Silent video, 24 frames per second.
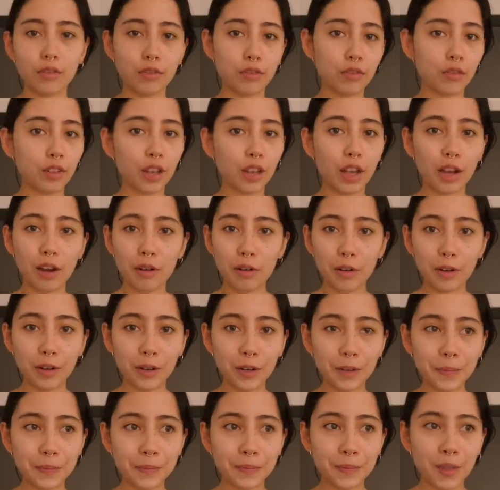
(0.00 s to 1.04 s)
of
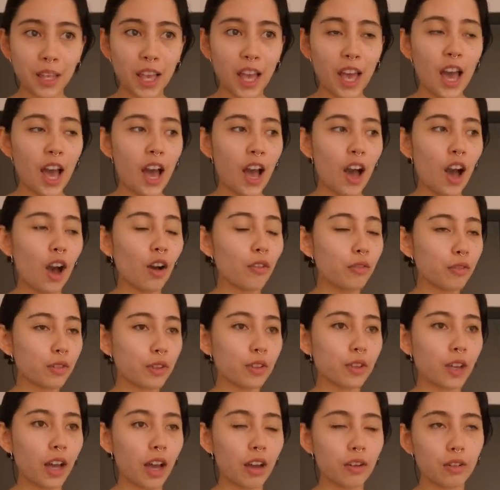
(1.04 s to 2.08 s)
flour, of
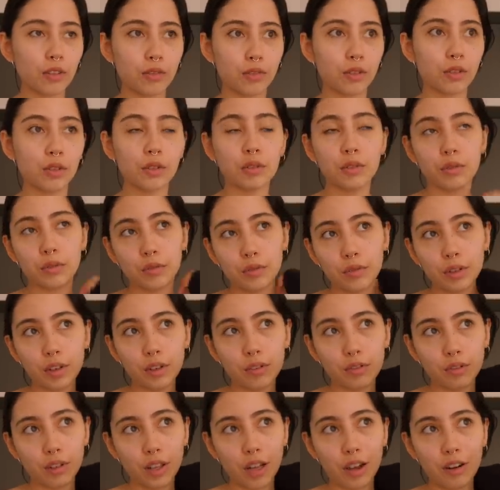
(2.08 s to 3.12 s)
out of gluten-free
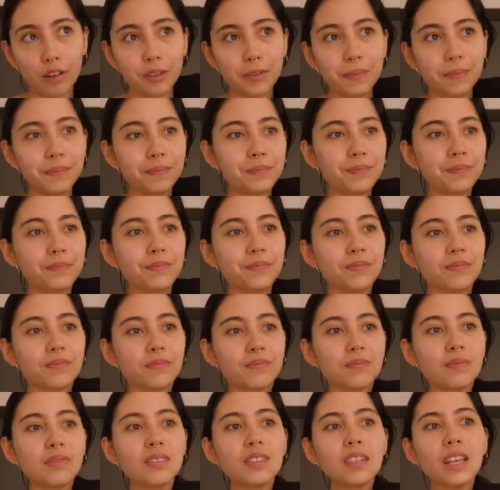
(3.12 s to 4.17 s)
flour.
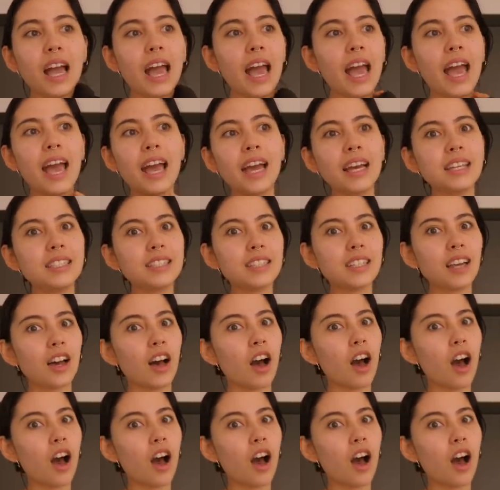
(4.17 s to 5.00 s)
And